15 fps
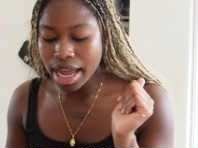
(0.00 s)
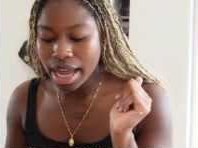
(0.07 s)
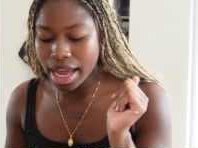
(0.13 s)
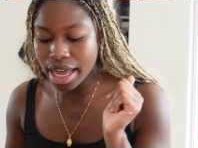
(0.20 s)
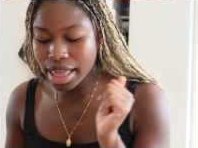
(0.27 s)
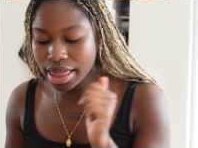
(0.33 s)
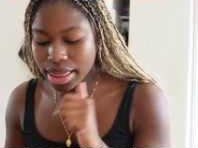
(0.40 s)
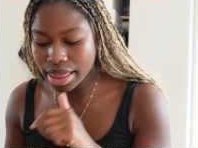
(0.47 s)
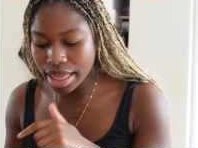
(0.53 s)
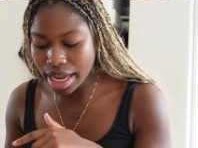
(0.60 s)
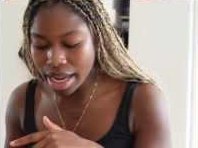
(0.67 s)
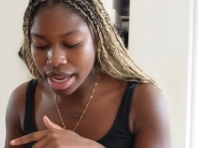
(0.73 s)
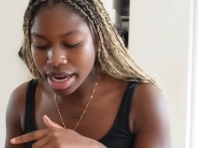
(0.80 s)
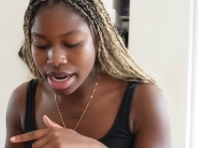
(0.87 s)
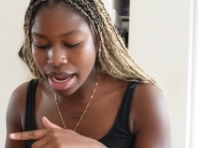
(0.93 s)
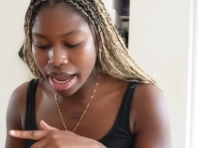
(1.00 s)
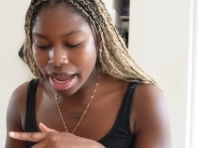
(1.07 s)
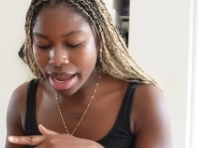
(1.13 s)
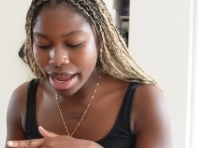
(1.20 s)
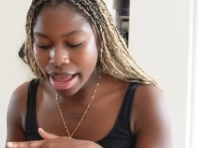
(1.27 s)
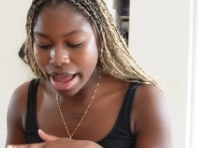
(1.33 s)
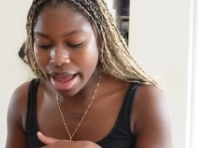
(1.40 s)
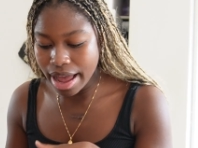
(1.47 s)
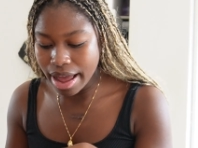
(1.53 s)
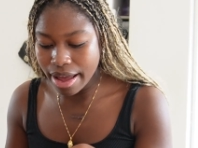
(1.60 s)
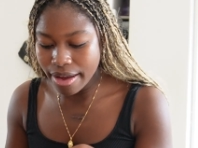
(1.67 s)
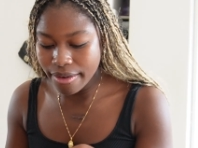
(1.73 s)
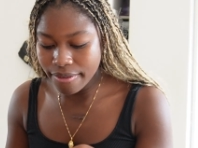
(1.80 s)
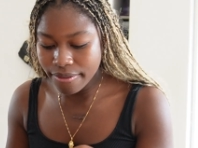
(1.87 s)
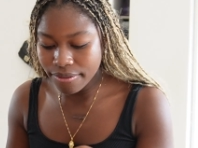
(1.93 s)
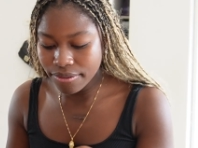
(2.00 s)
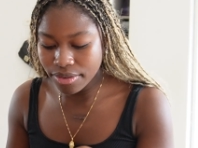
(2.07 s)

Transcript: and then I have